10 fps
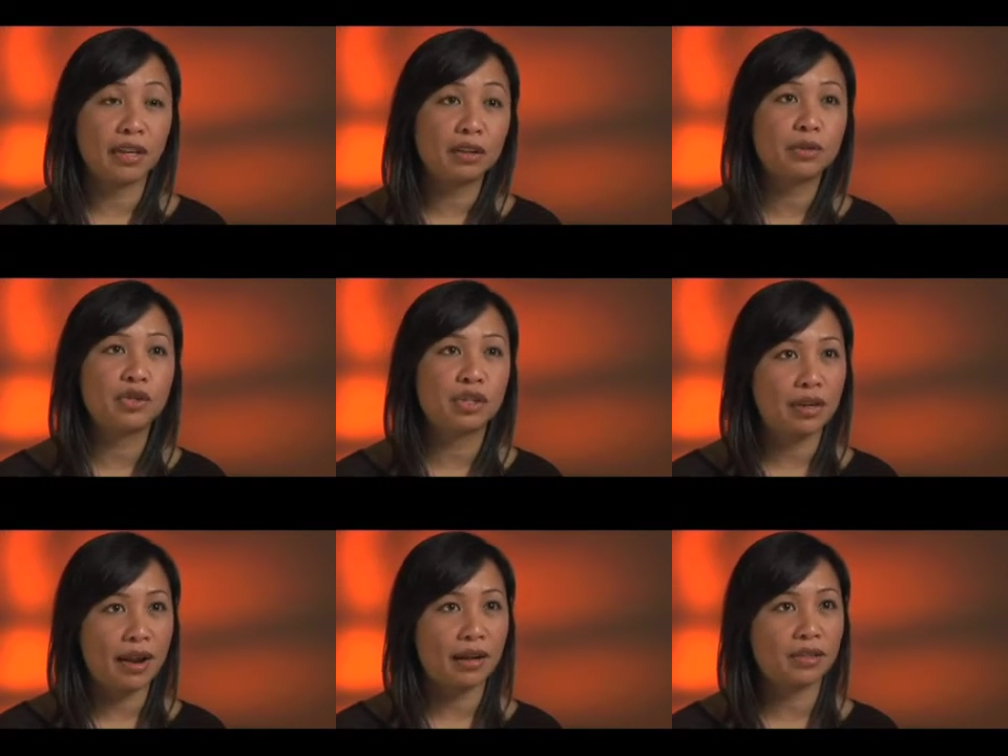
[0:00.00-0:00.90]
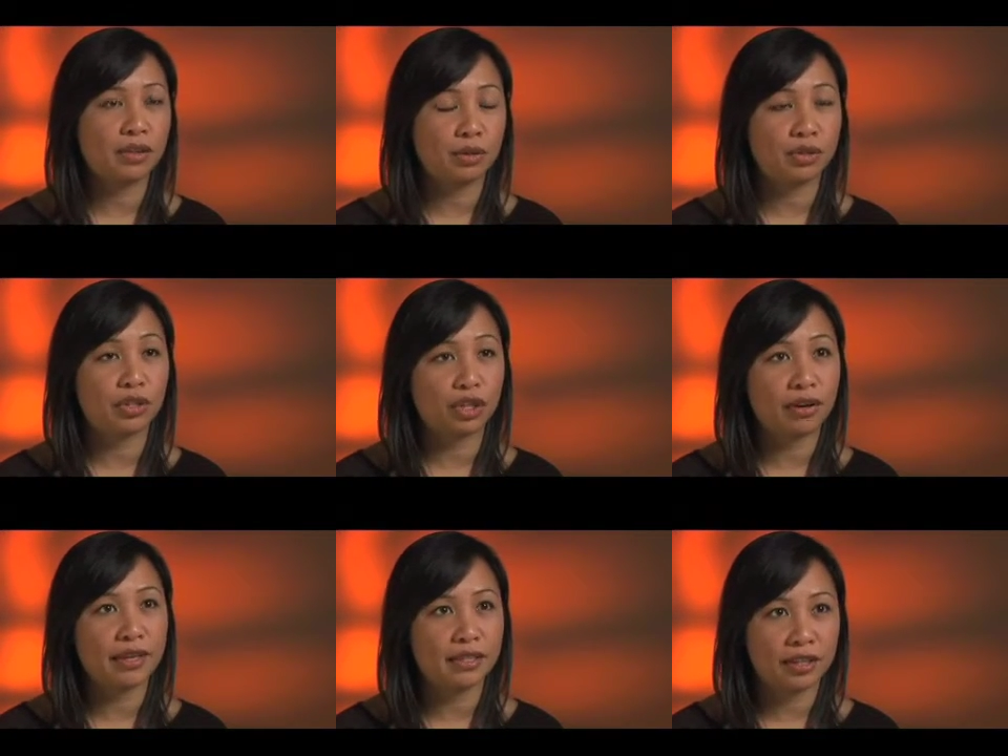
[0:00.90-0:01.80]
inclusion and exclusion
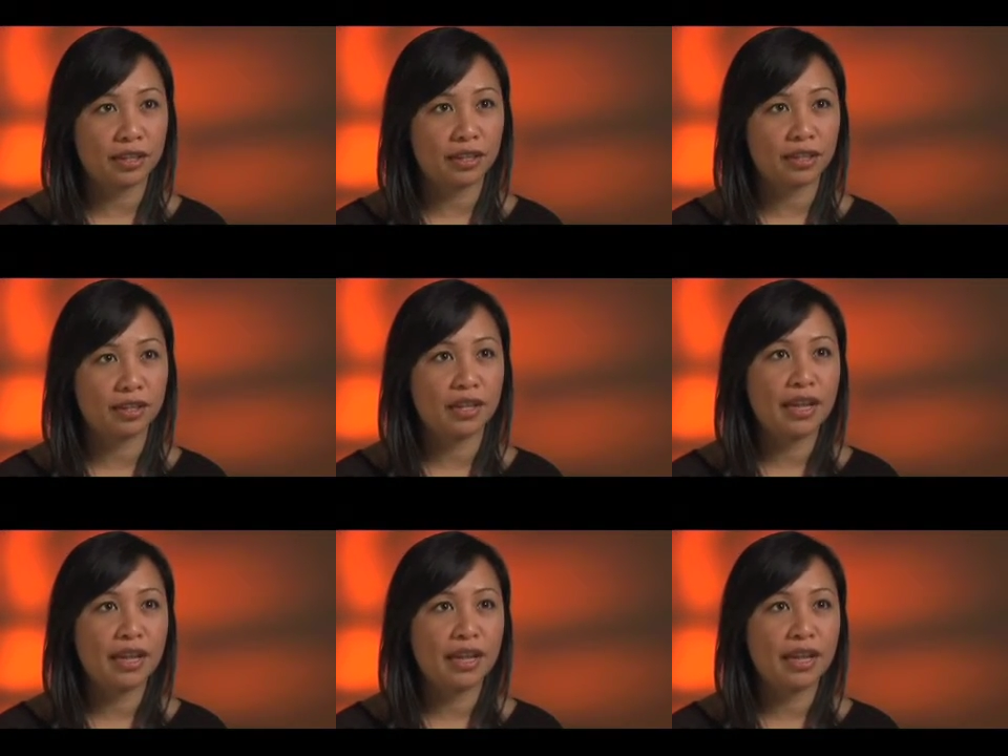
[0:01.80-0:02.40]
criteria,